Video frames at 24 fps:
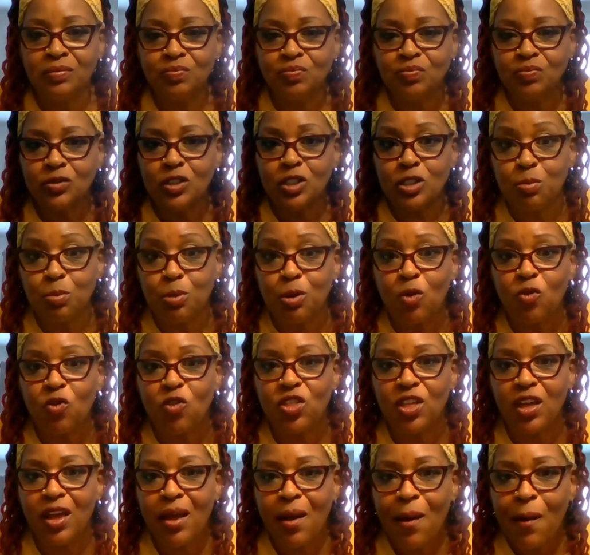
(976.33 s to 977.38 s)
It's a beautiful
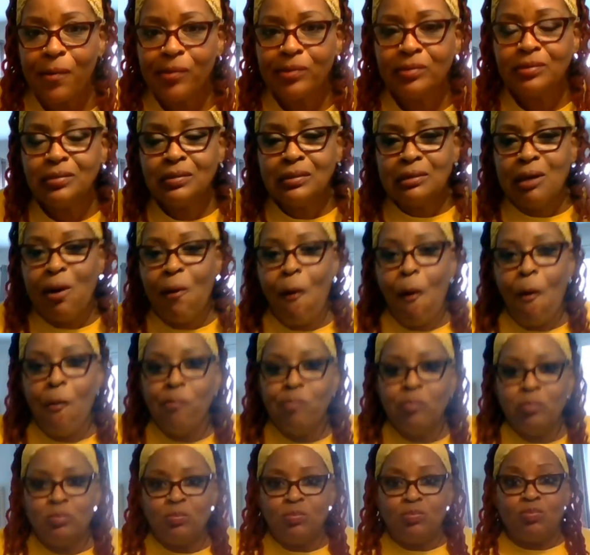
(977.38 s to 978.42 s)
thing.
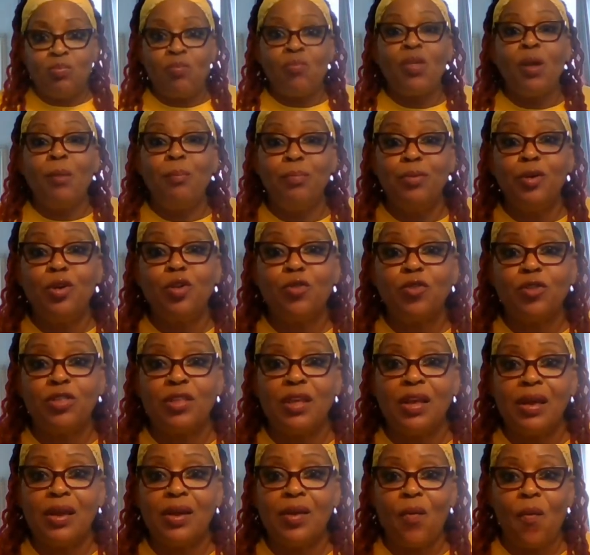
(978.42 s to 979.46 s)
Beautiful
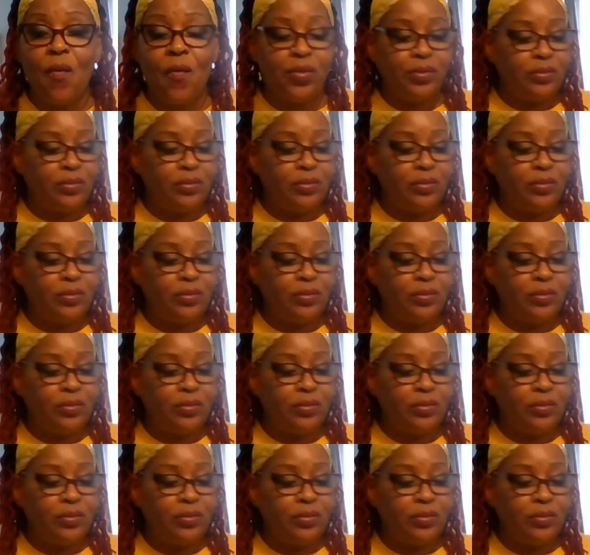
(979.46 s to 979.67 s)
thing.